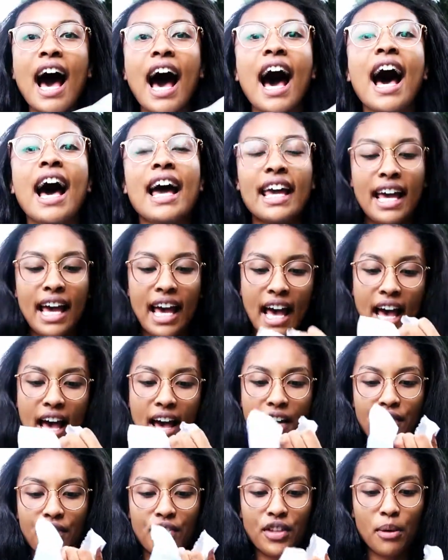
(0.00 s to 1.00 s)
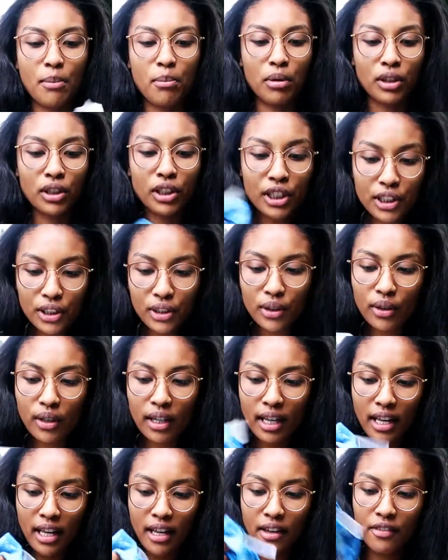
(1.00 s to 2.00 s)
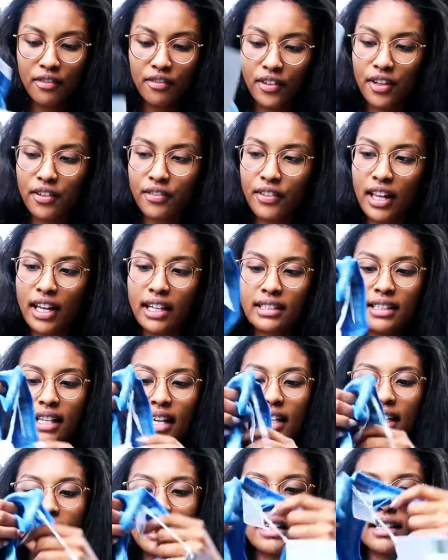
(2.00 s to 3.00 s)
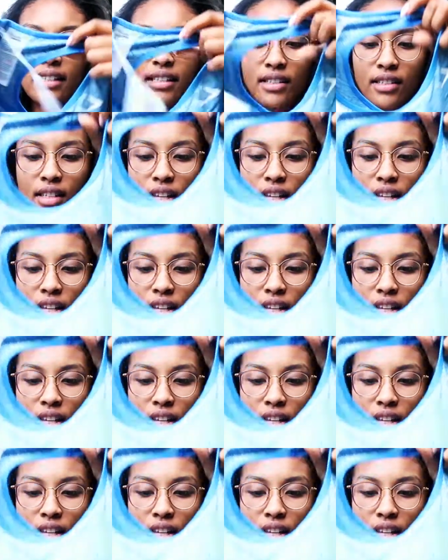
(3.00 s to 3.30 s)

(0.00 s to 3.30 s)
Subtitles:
I have the blue FitFlex leggings.